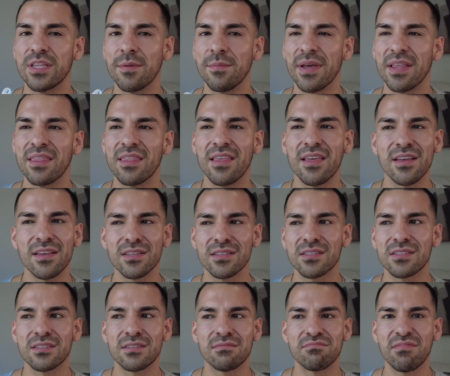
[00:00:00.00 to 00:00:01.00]
I think
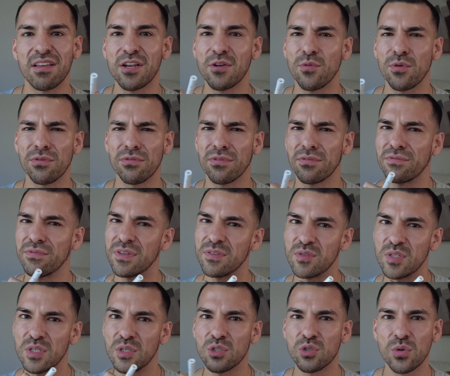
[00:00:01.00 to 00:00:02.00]
it's anywhere from 15
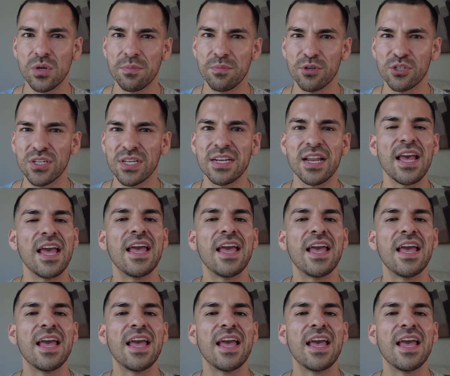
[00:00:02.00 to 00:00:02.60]
to 20%,